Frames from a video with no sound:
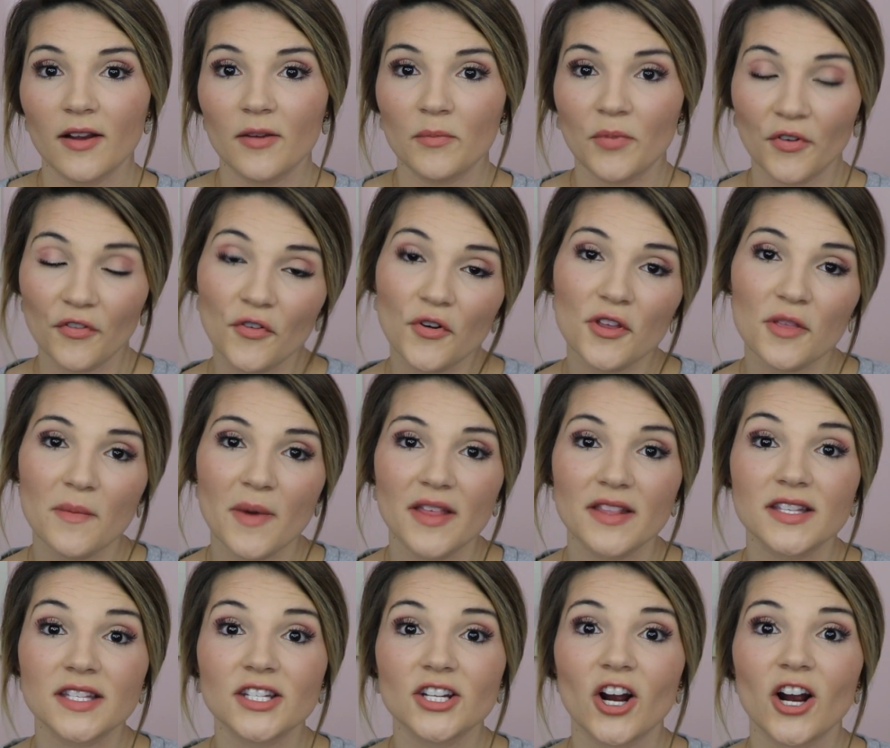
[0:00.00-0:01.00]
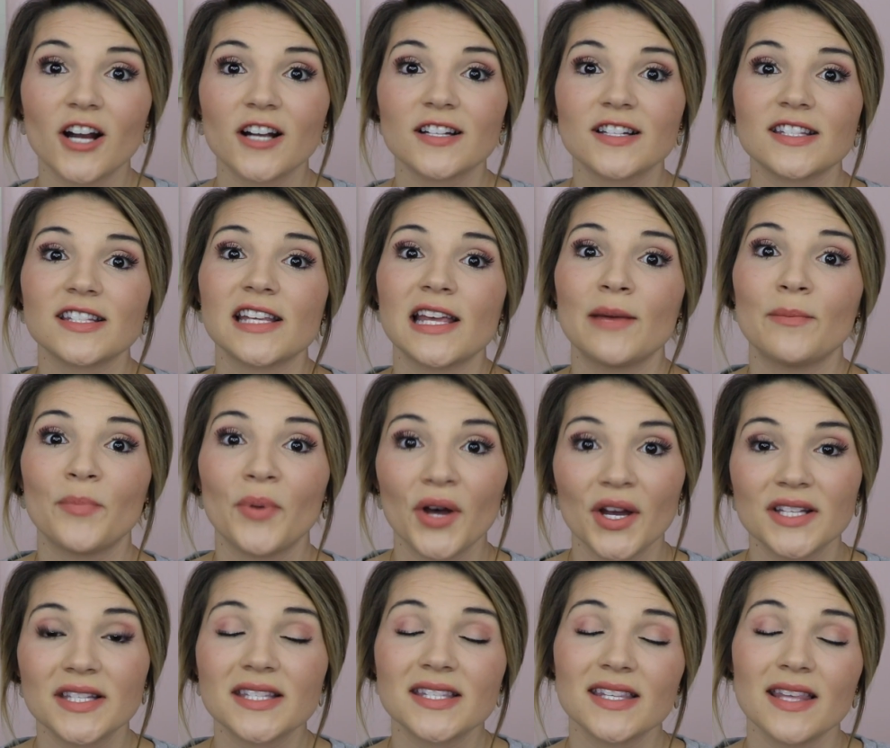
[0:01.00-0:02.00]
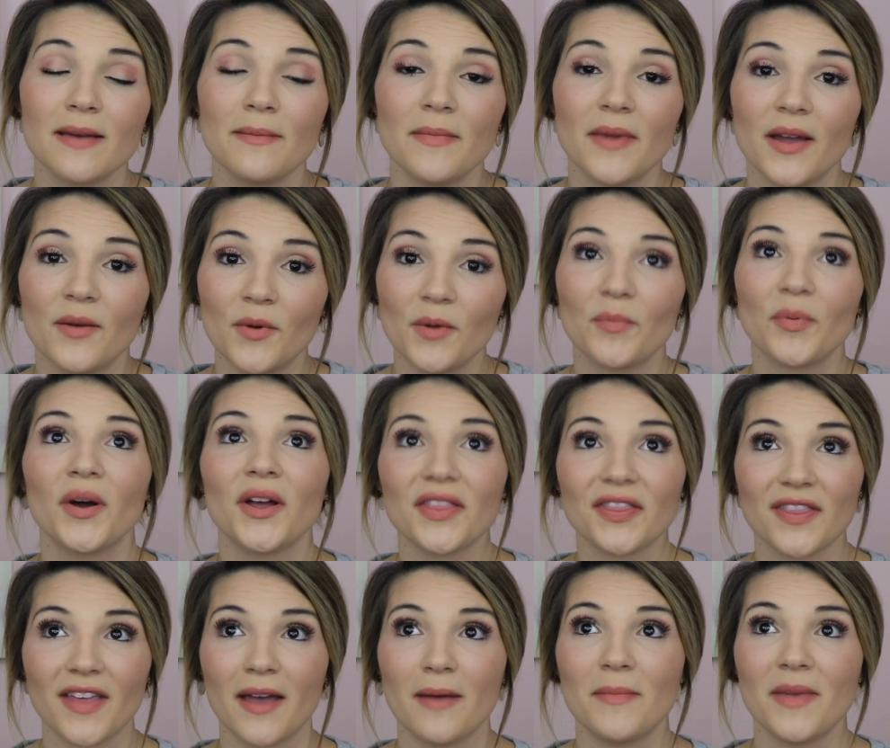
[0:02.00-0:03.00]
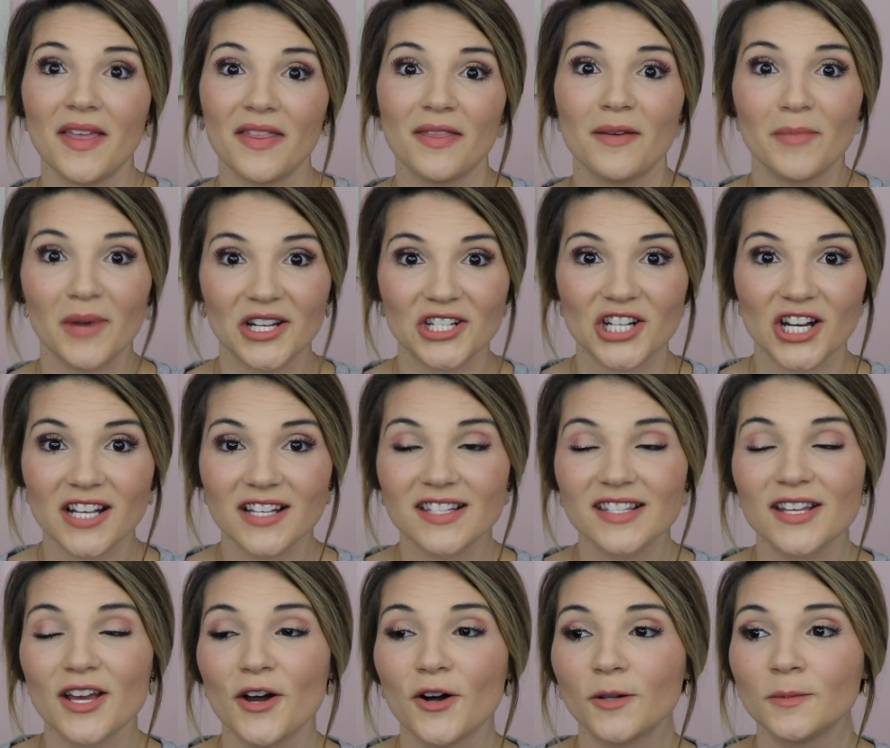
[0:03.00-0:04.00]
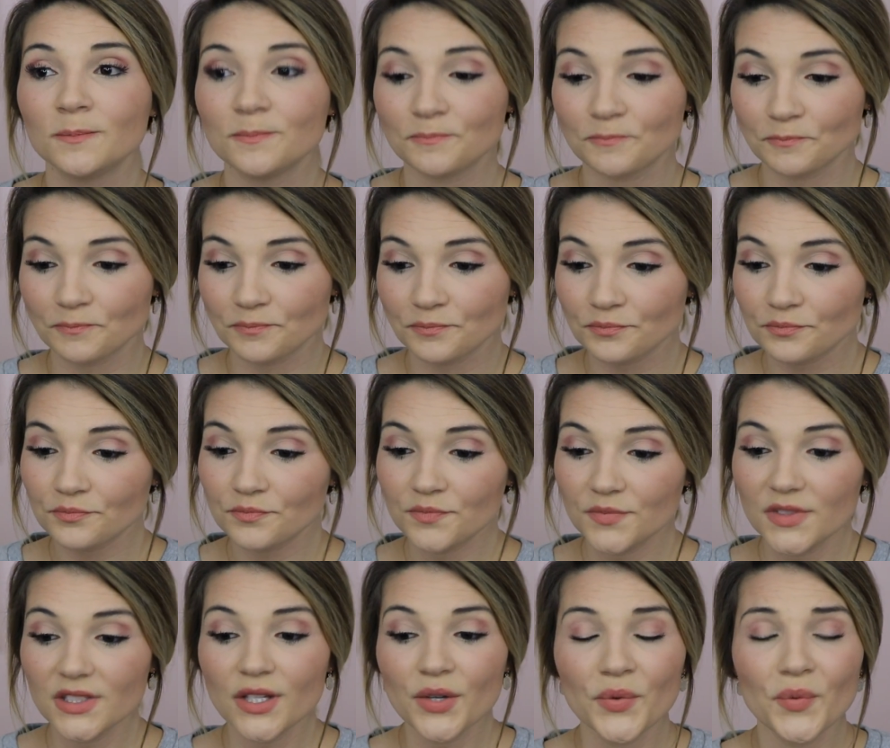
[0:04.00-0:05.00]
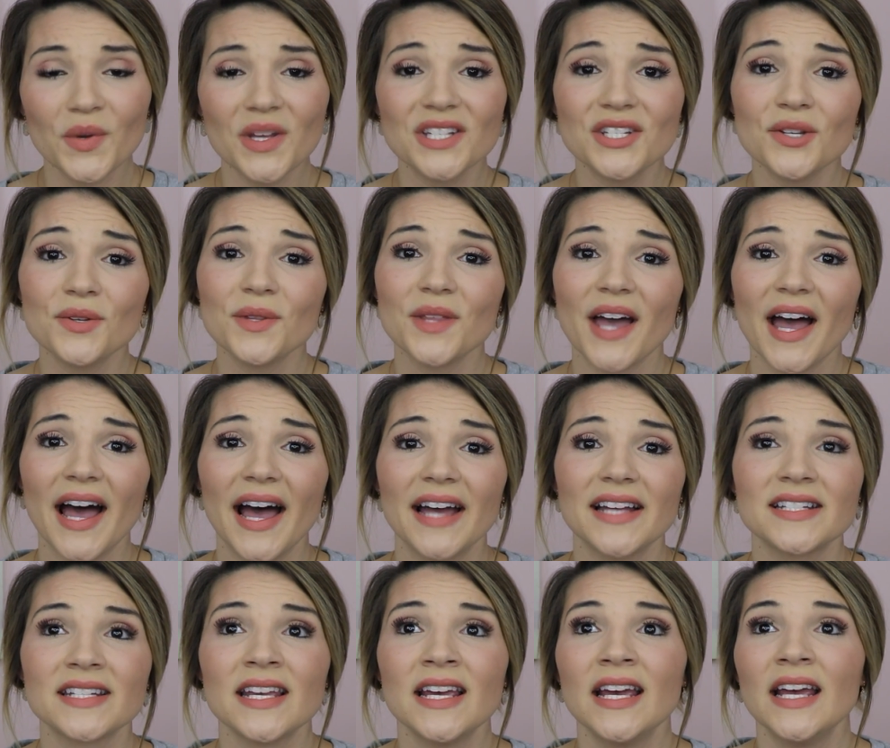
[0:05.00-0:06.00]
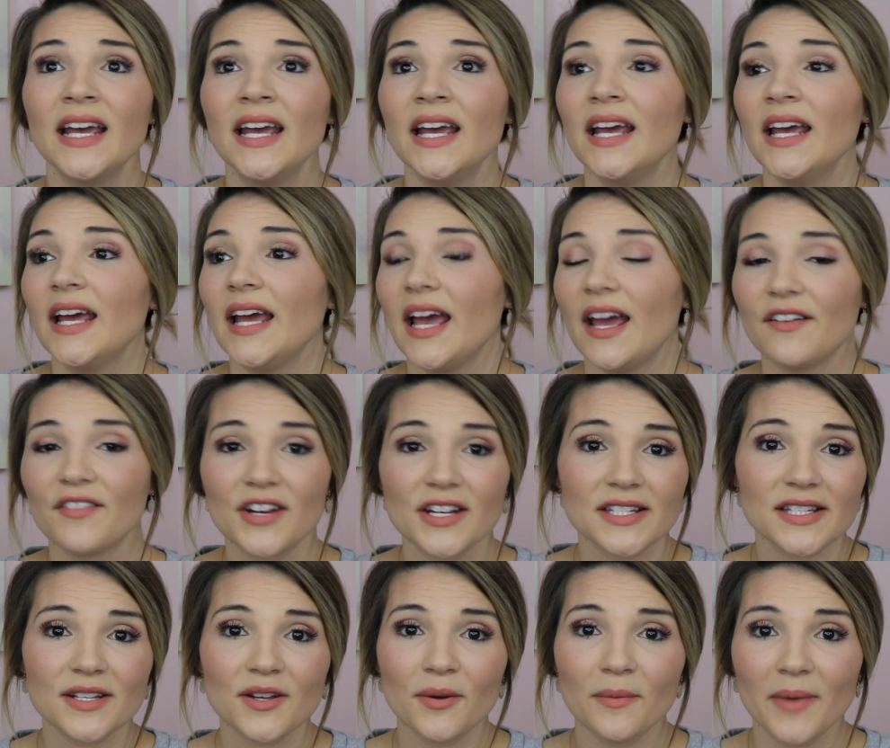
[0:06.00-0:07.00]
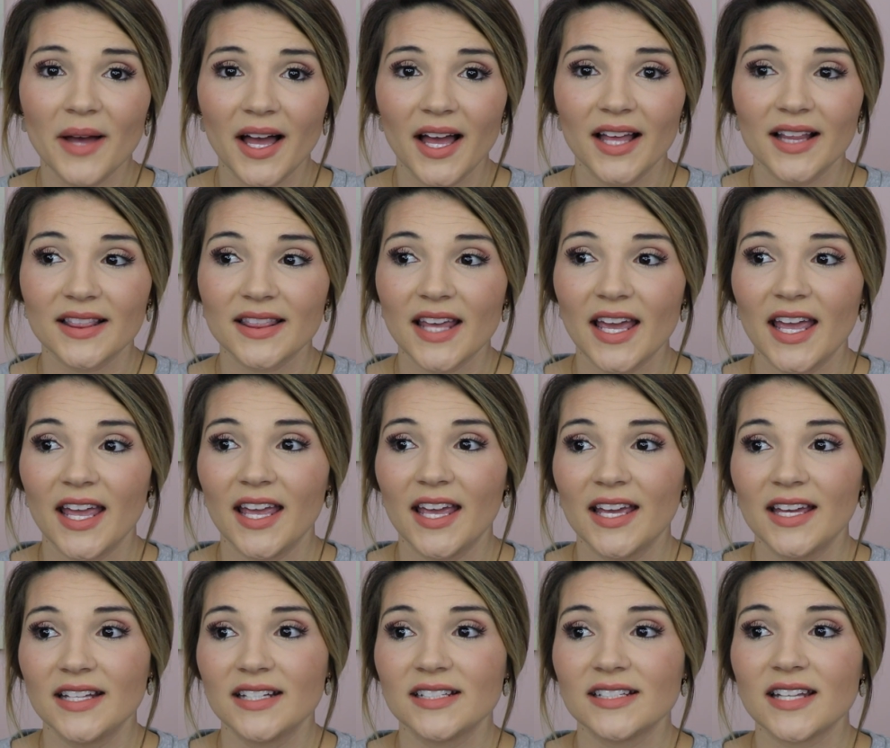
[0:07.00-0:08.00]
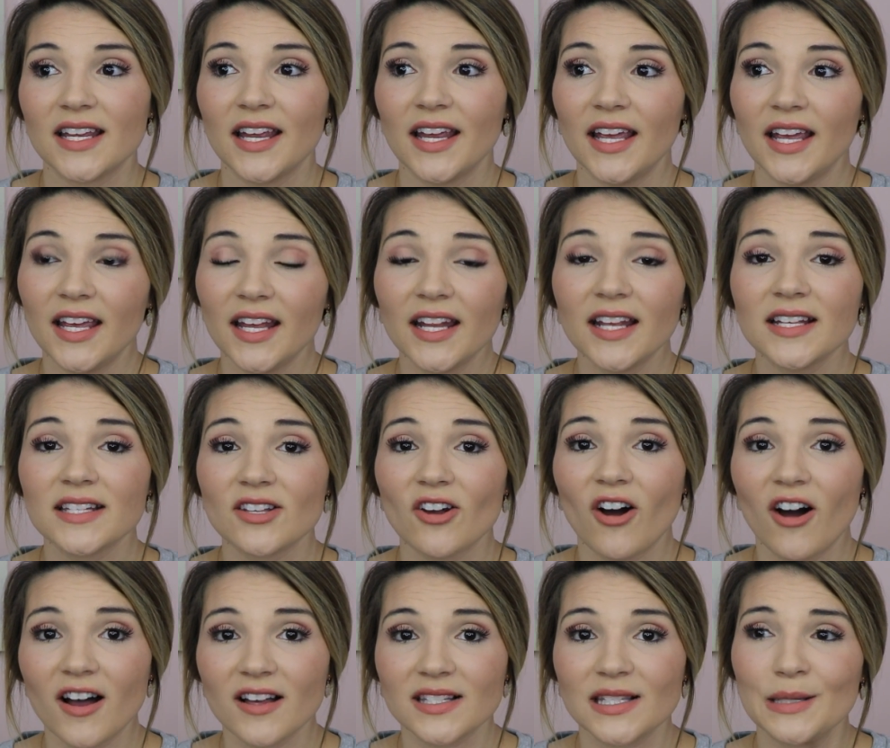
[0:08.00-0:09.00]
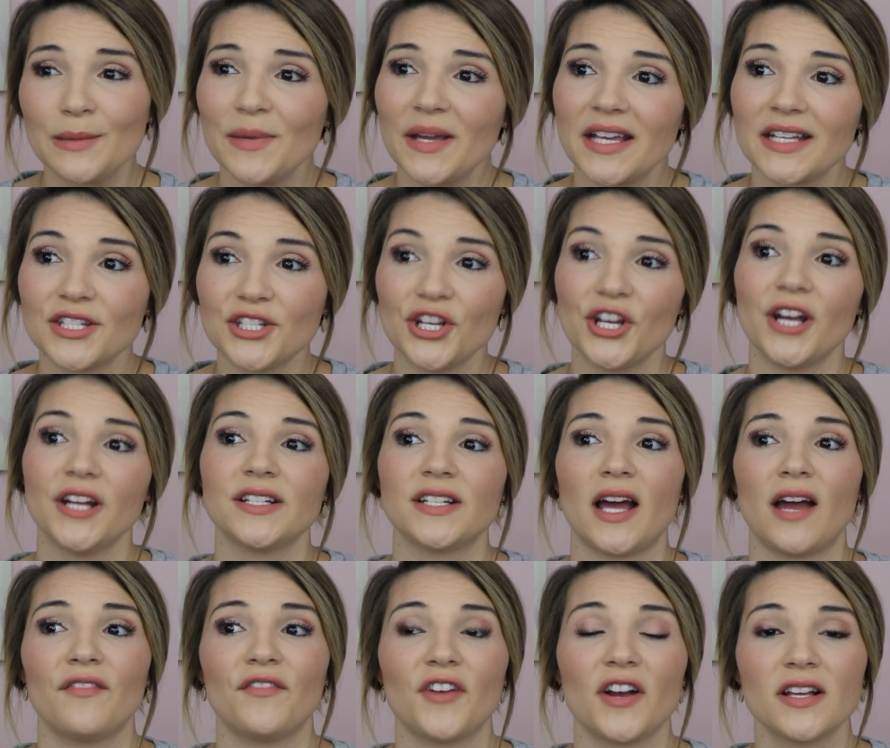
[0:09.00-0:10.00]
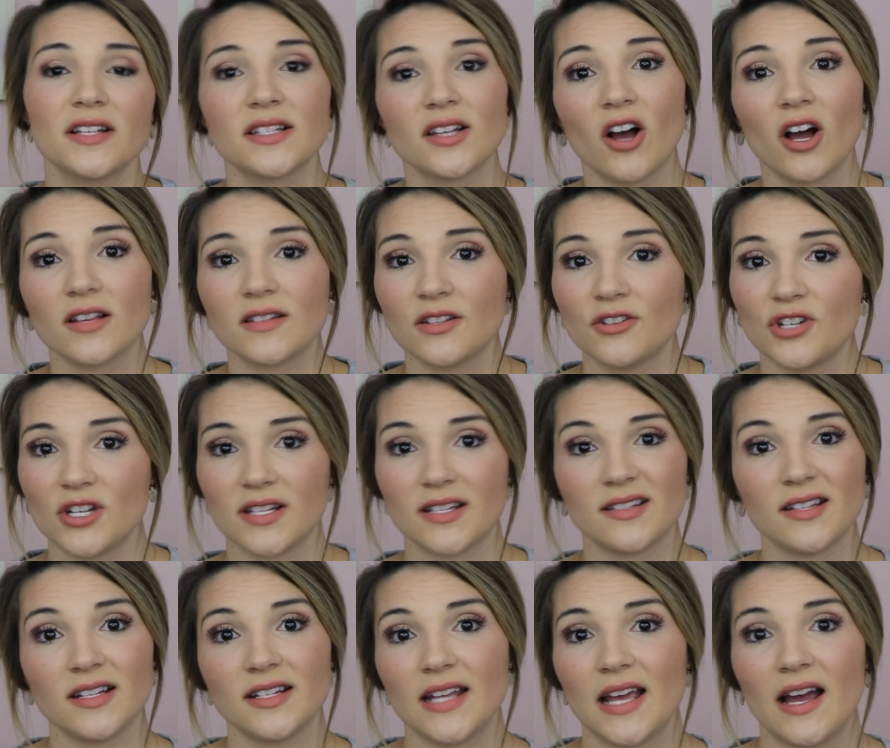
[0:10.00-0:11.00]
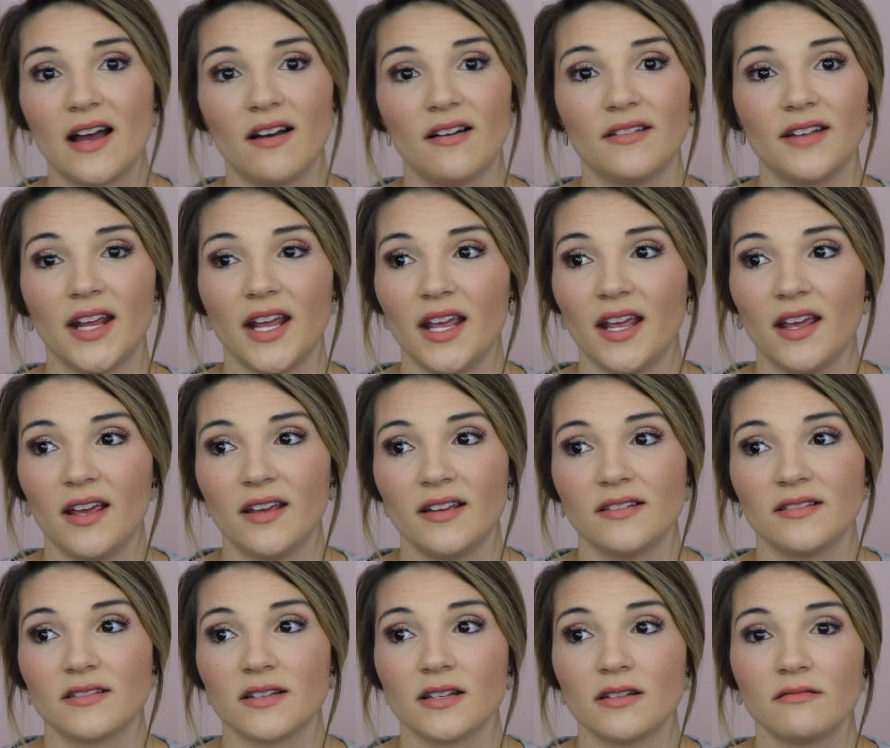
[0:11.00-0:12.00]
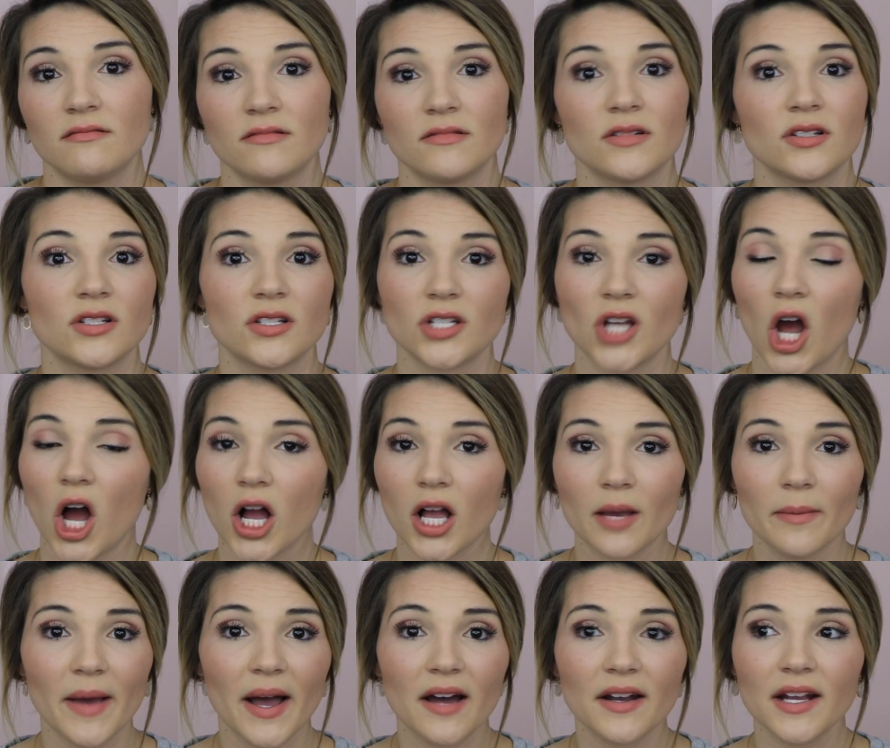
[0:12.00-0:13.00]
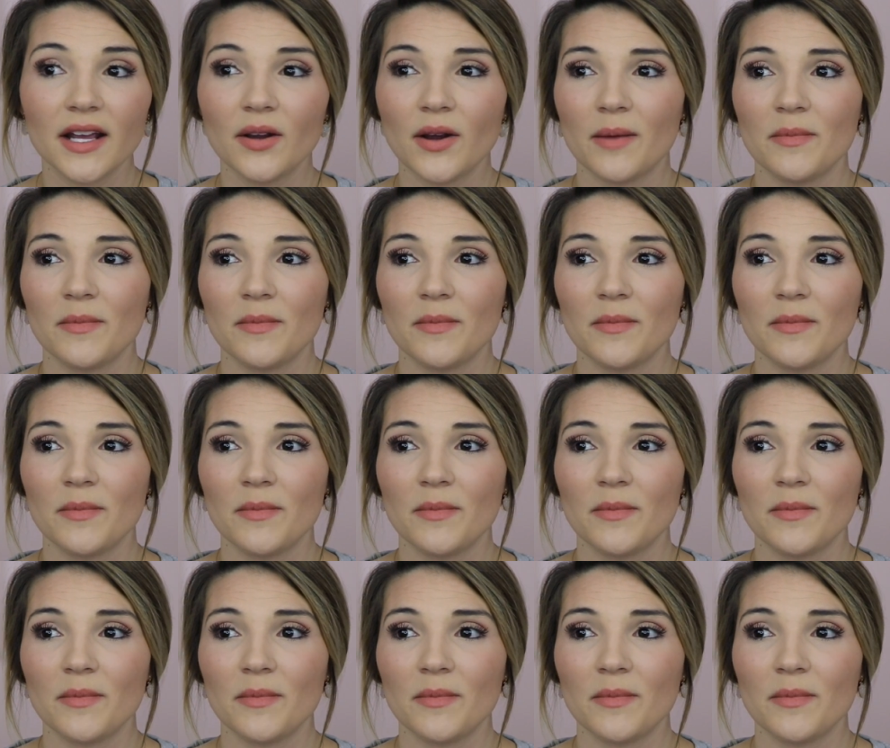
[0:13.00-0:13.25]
before the month starts and puts them and we put them in the budget. So we do that every single month and it is awesome. Like it's a great time for us to also just sit down and talk about it.